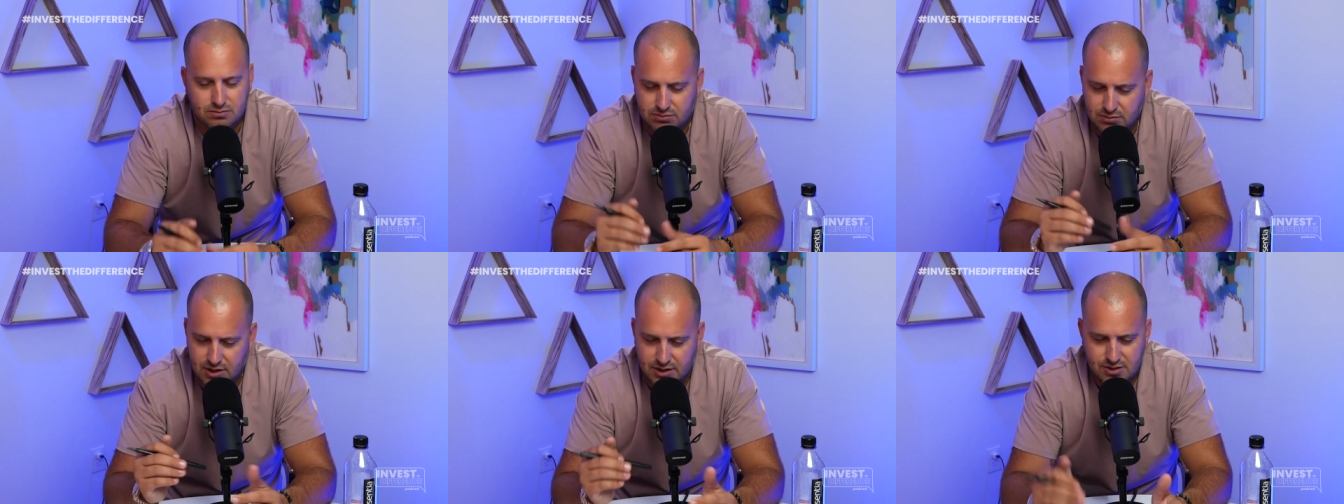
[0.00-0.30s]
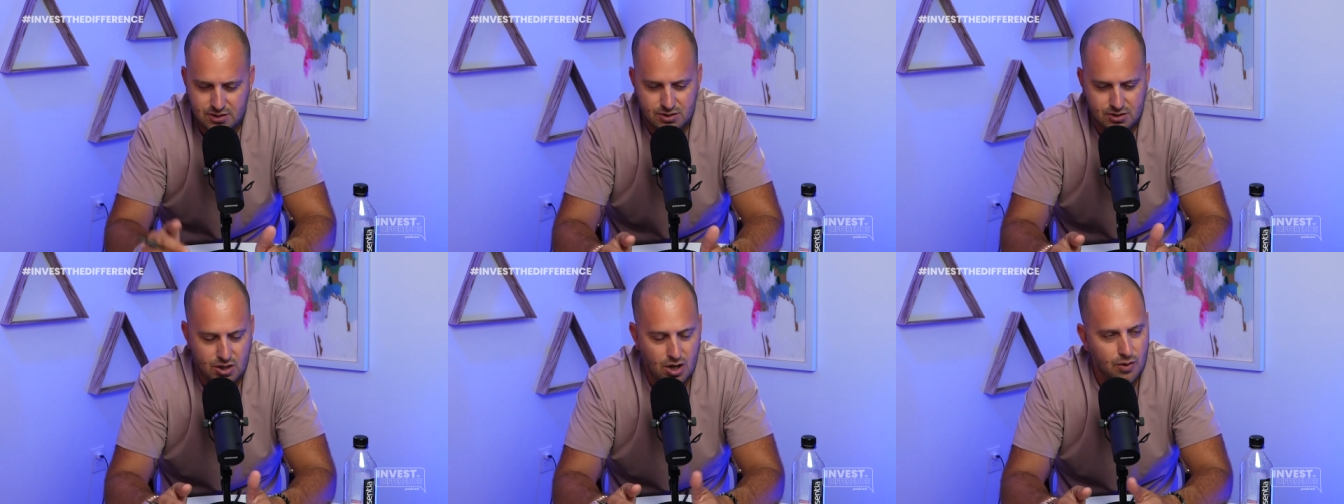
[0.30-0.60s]

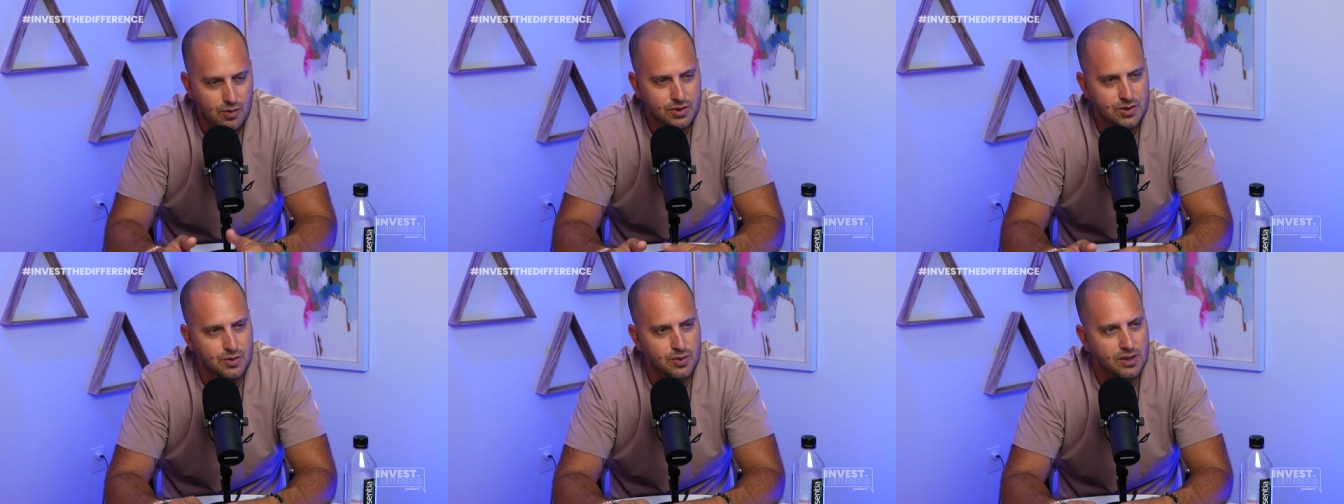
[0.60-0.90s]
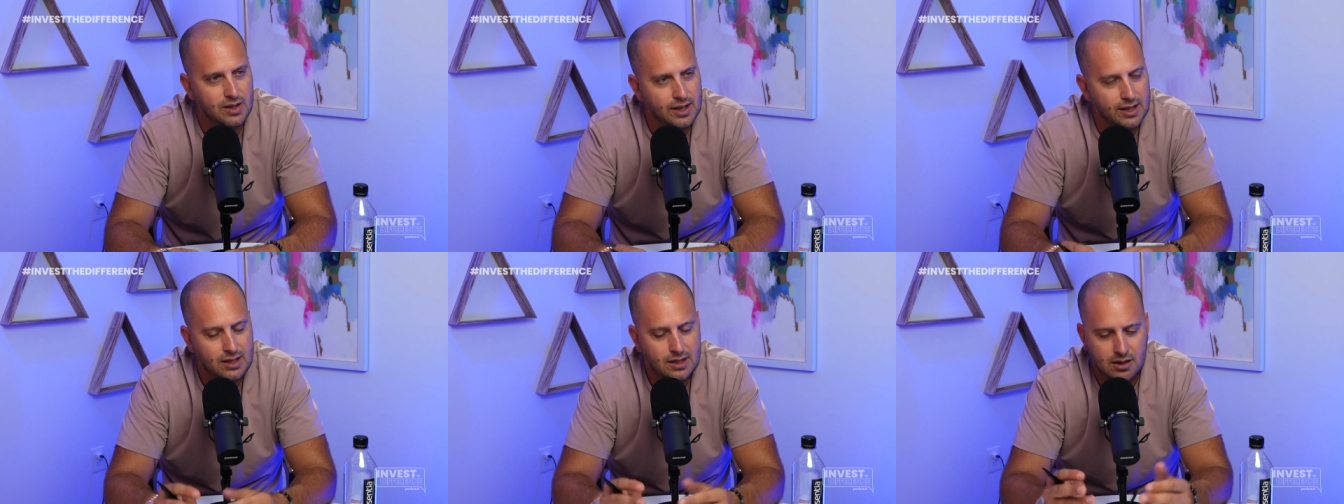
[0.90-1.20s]
let's just go into
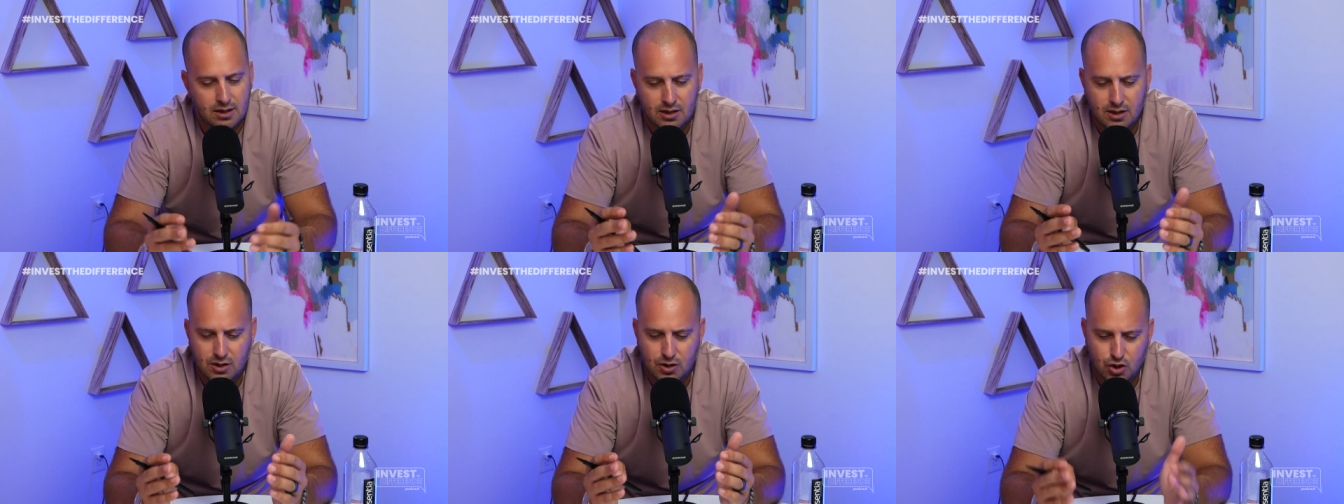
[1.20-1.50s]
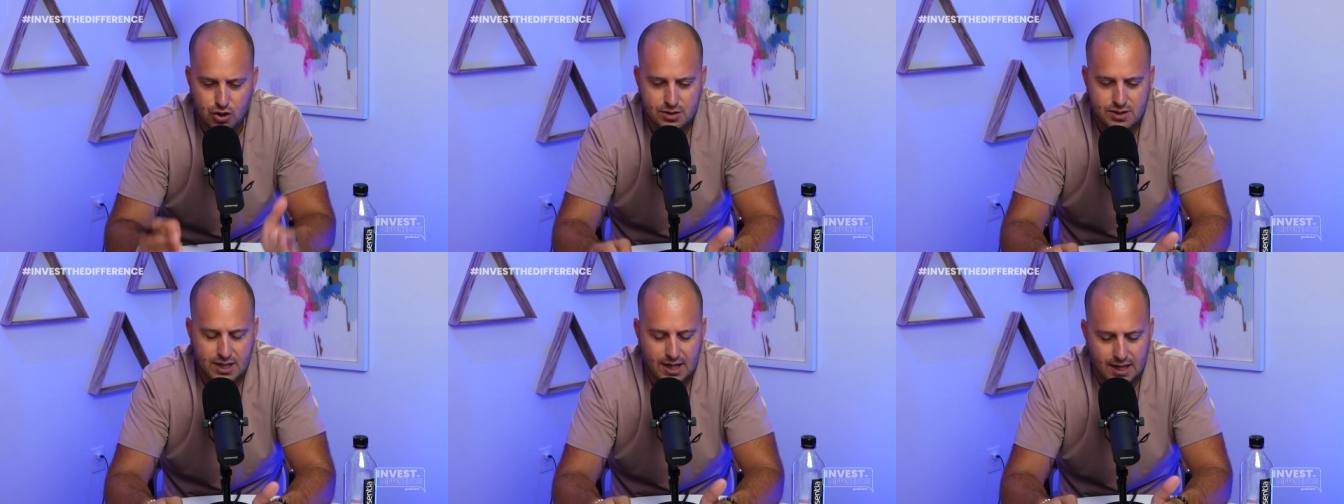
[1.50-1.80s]
it. Like
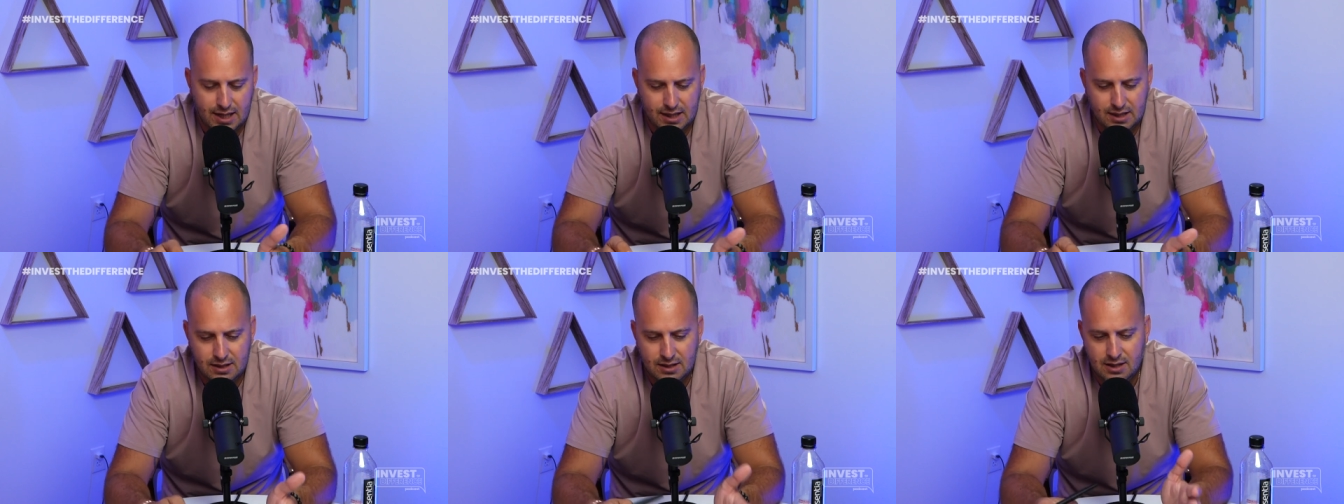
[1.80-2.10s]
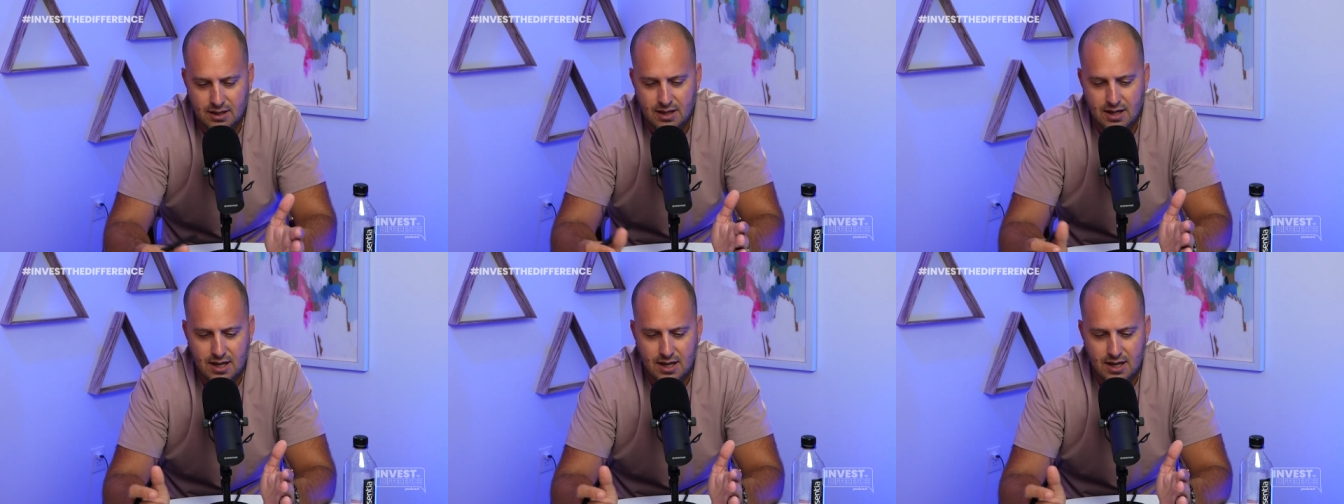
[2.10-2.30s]
you said,